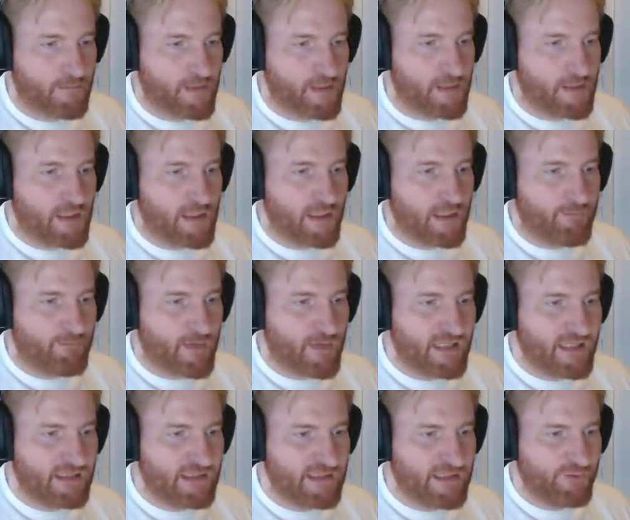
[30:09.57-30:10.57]
I might
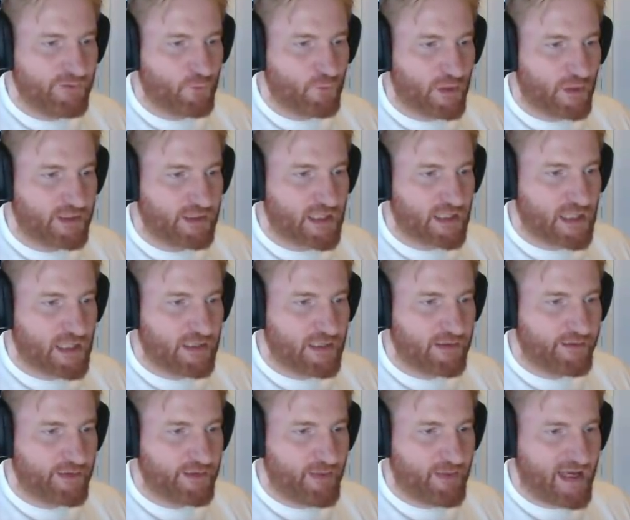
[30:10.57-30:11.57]
need one guy on
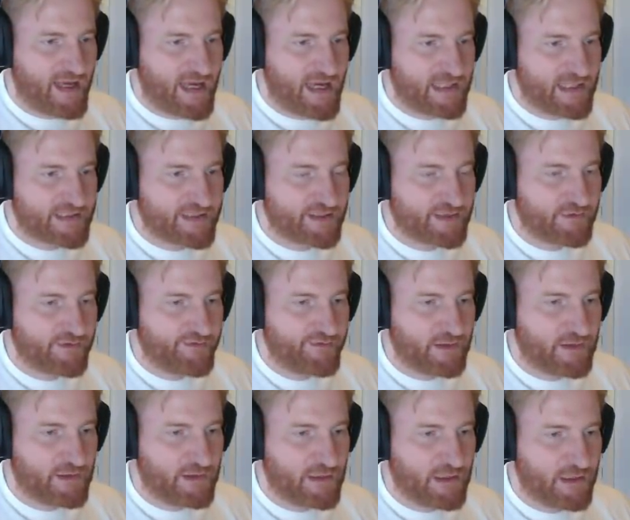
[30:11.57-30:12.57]
the pass, so I
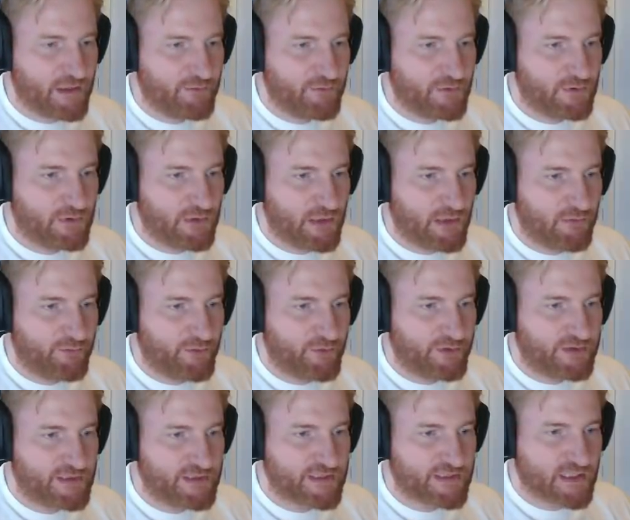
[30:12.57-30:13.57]
think I'll put
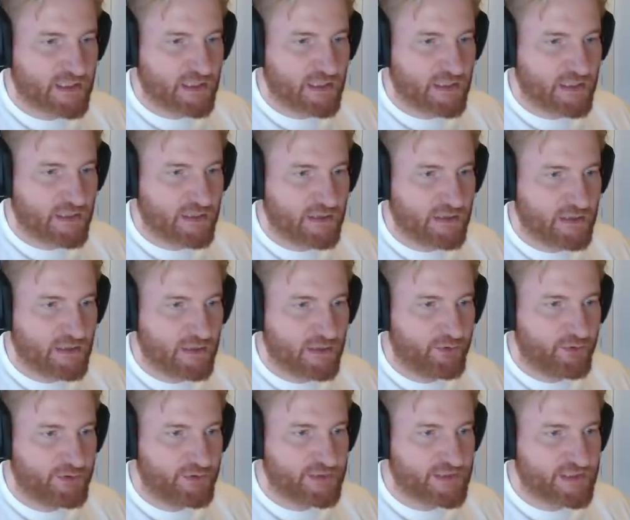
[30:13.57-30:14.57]
this guy
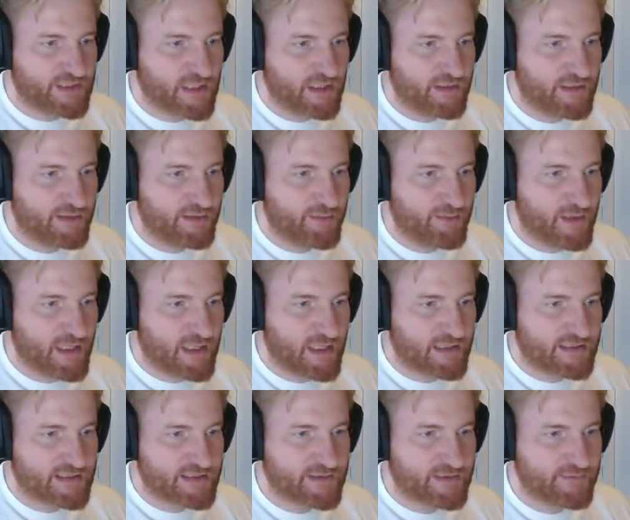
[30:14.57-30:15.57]
on the pass.